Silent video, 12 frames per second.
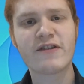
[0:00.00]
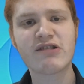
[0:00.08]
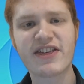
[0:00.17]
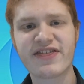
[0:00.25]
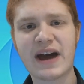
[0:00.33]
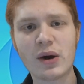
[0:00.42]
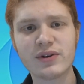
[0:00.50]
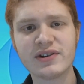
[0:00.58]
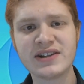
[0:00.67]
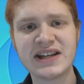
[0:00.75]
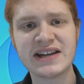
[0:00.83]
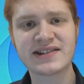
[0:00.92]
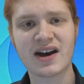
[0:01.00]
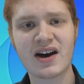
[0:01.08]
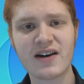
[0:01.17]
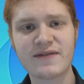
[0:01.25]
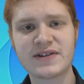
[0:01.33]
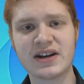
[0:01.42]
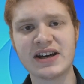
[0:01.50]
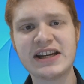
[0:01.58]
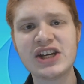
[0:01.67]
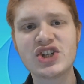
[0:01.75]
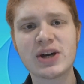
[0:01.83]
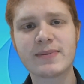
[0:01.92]
For 1,000 years after,
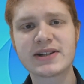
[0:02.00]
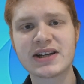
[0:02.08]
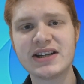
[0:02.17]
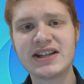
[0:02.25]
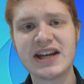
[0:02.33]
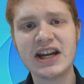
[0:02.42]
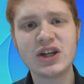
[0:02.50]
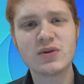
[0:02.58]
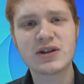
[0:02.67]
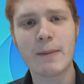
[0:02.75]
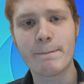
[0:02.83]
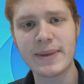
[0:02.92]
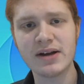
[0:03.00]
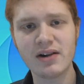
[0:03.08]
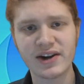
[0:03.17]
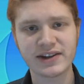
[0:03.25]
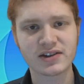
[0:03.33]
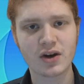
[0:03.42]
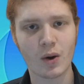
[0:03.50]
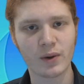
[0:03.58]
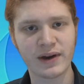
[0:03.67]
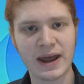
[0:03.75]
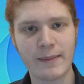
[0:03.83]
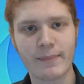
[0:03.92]
Egypt continued to build its
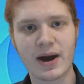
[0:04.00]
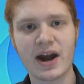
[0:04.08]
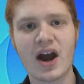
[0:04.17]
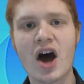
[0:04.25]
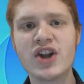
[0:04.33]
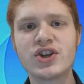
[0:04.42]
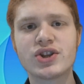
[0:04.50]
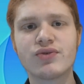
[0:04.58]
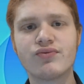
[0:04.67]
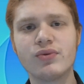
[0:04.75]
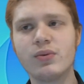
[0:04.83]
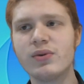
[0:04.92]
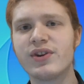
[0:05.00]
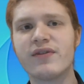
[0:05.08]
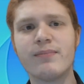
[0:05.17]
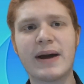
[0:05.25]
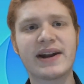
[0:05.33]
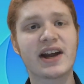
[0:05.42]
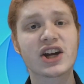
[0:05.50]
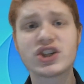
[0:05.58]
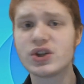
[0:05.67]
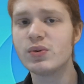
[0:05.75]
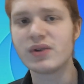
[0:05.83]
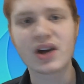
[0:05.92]
golden empire under the rules of men like
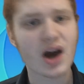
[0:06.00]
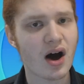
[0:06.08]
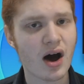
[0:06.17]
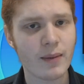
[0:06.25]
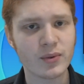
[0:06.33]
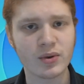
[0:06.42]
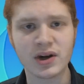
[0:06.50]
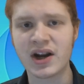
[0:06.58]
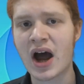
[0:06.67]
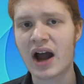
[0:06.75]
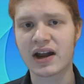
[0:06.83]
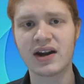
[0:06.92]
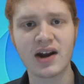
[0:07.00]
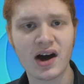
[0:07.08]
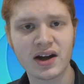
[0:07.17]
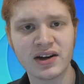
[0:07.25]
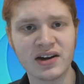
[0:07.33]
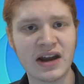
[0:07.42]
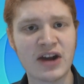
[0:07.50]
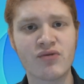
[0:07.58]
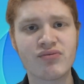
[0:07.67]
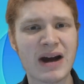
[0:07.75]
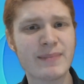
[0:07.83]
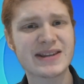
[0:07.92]
Tutankhamun and Akhenaten
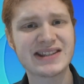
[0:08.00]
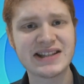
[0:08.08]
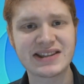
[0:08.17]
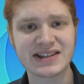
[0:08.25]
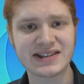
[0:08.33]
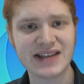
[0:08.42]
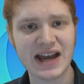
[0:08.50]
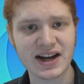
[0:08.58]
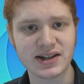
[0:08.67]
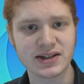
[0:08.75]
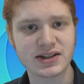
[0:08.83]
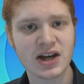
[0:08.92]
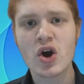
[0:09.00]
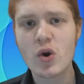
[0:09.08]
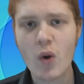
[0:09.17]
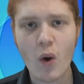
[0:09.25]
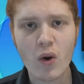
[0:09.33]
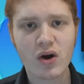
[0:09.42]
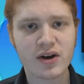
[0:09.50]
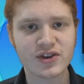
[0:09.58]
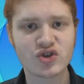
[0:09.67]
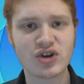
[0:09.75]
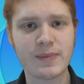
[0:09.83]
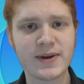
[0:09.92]
and Ramesses II, who all
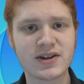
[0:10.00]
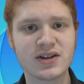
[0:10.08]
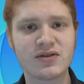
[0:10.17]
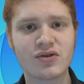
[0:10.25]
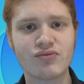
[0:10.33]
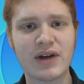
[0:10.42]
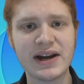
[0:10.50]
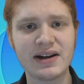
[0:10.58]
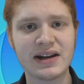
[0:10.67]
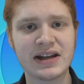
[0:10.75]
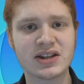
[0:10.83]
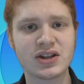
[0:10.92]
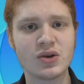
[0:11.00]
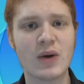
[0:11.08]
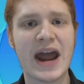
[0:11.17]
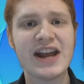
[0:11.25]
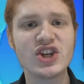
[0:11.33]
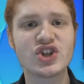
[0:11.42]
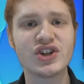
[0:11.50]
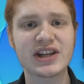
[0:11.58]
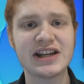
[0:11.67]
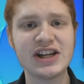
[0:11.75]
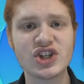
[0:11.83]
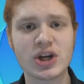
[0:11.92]
contributed greatly to ancient
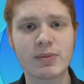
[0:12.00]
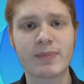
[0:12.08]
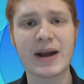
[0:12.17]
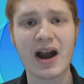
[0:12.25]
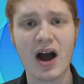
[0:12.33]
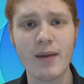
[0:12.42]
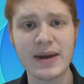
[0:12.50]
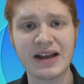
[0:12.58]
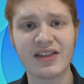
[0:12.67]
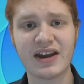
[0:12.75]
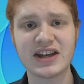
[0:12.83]
Egypt becoming the